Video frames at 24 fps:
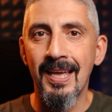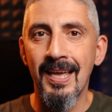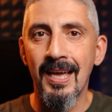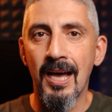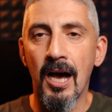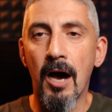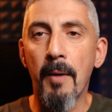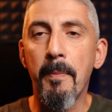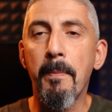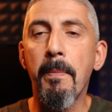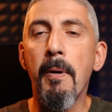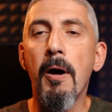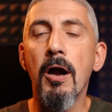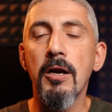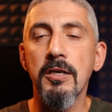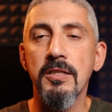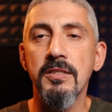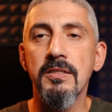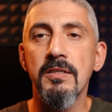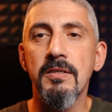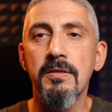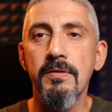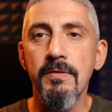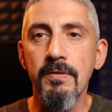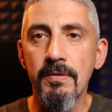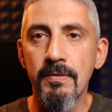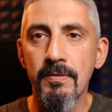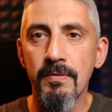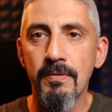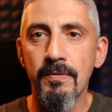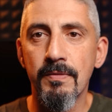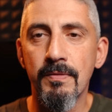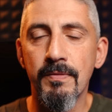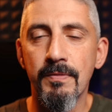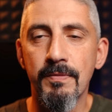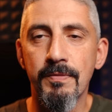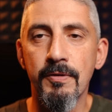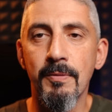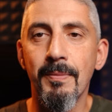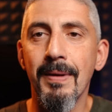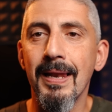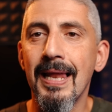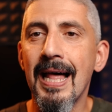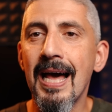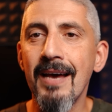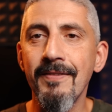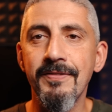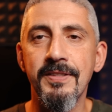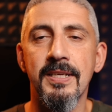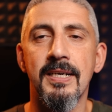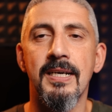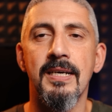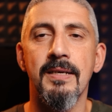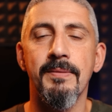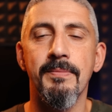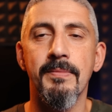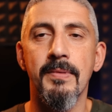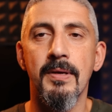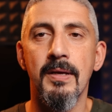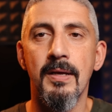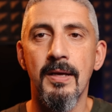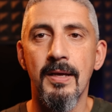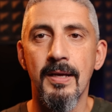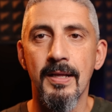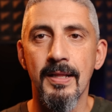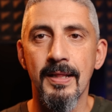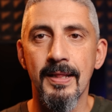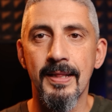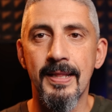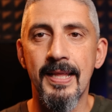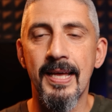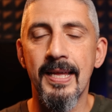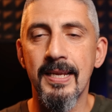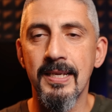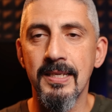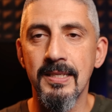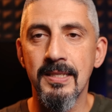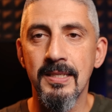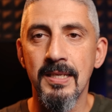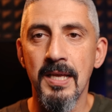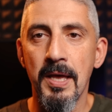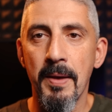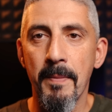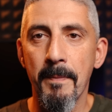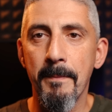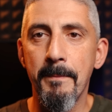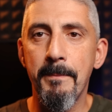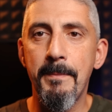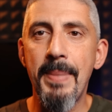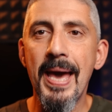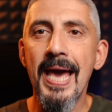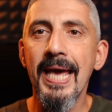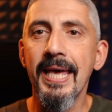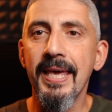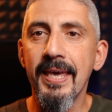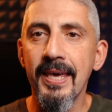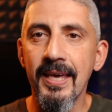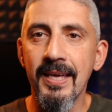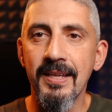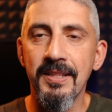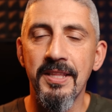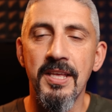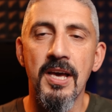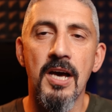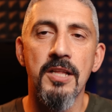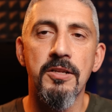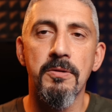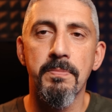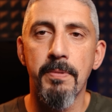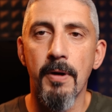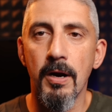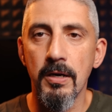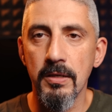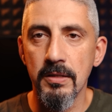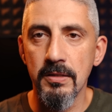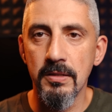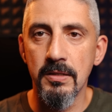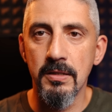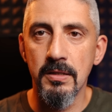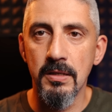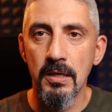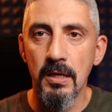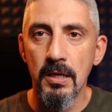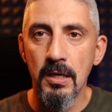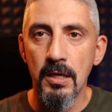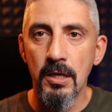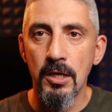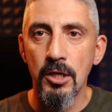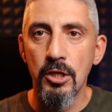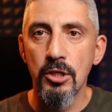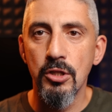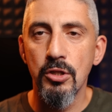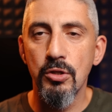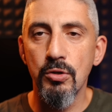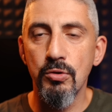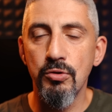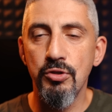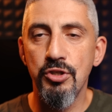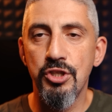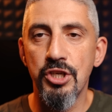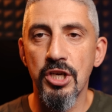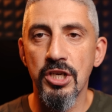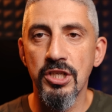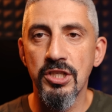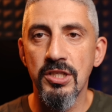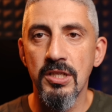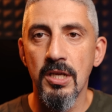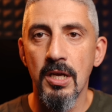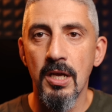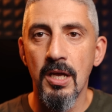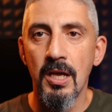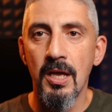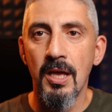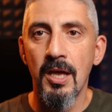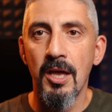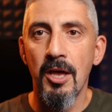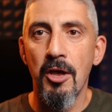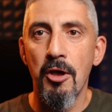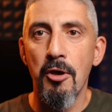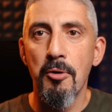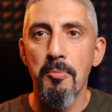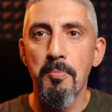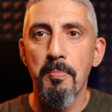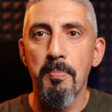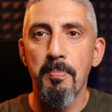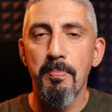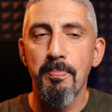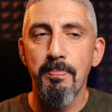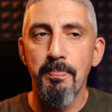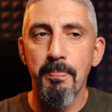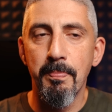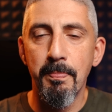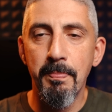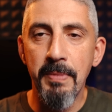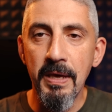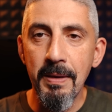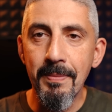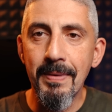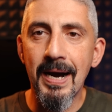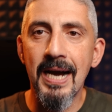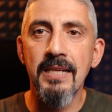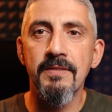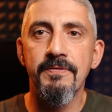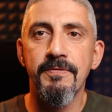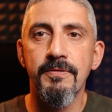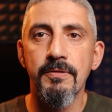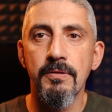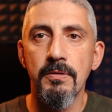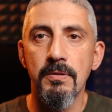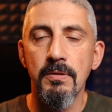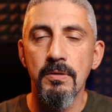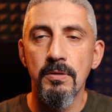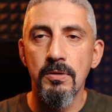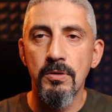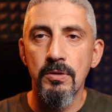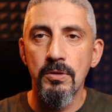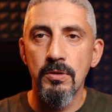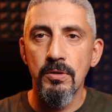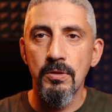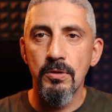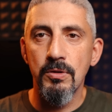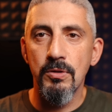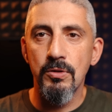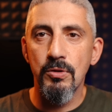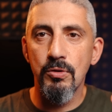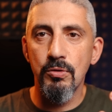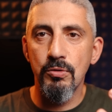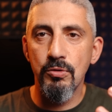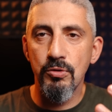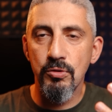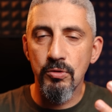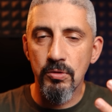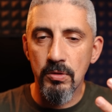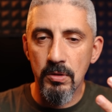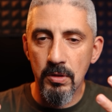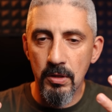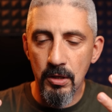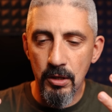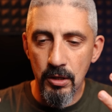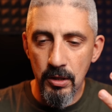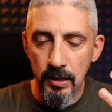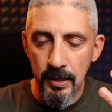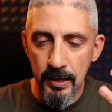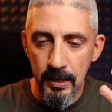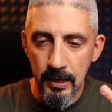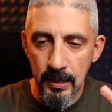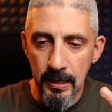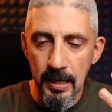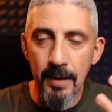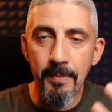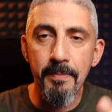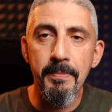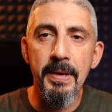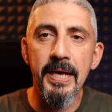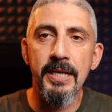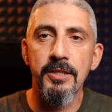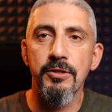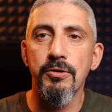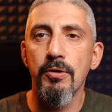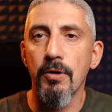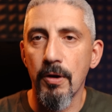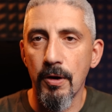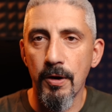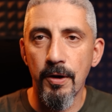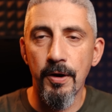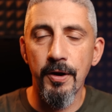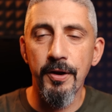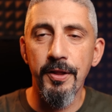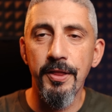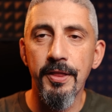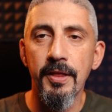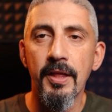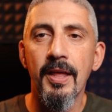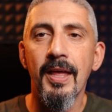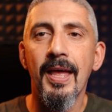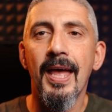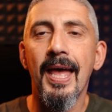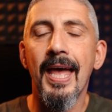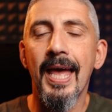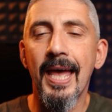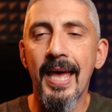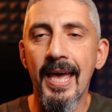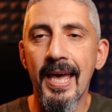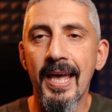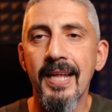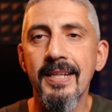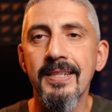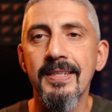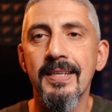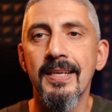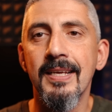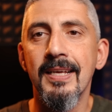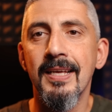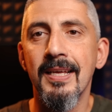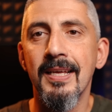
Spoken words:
a partner from a lifetime that is begging the other partner to just be mindful, to come back to earth and